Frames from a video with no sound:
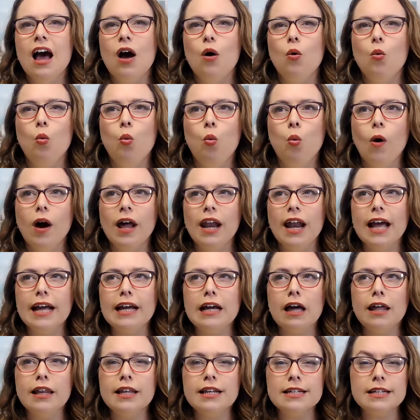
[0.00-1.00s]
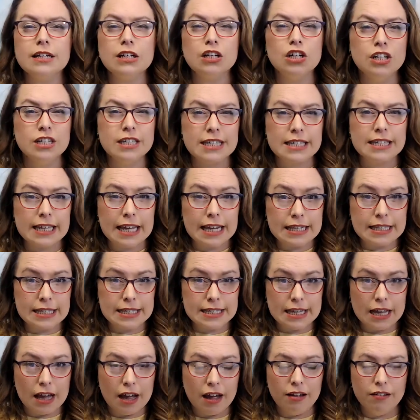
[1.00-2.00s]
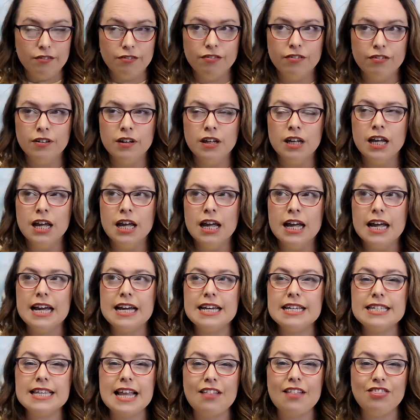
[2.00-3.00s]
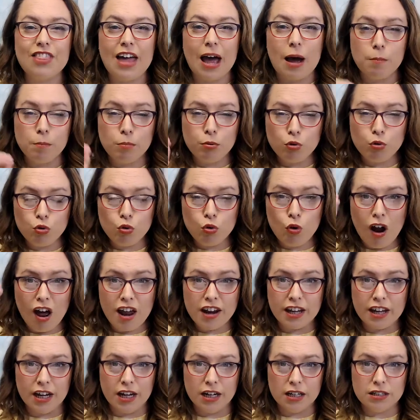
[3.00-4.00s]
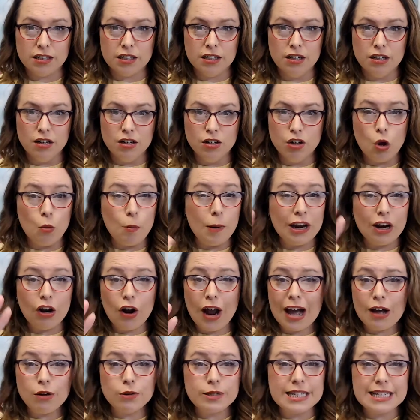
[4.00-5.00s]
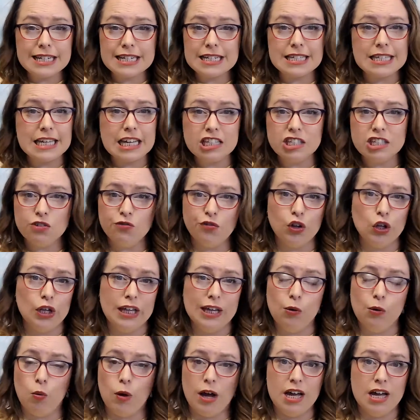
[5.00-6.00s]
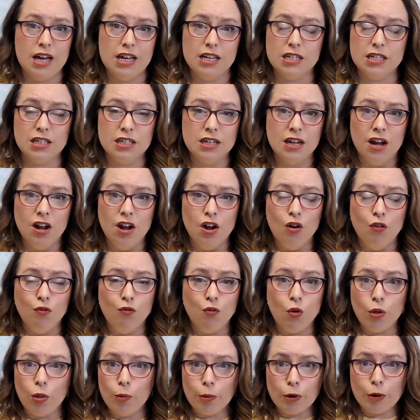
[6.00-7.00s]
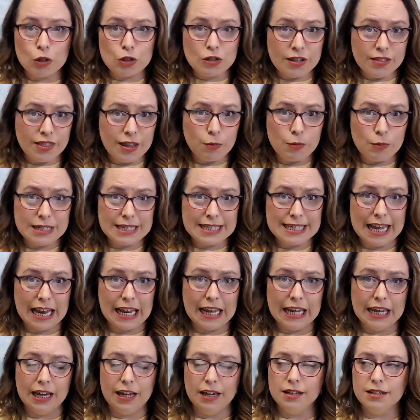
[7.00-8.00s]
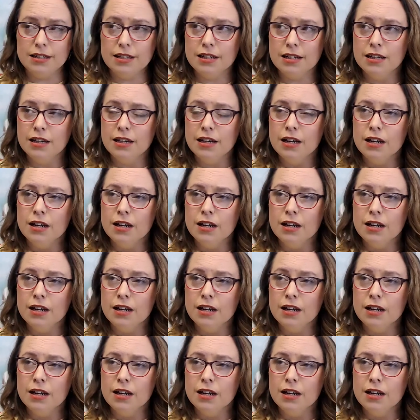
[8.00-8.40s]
what I got a sense of is that product, no matter how successful it was for the person that was selling it,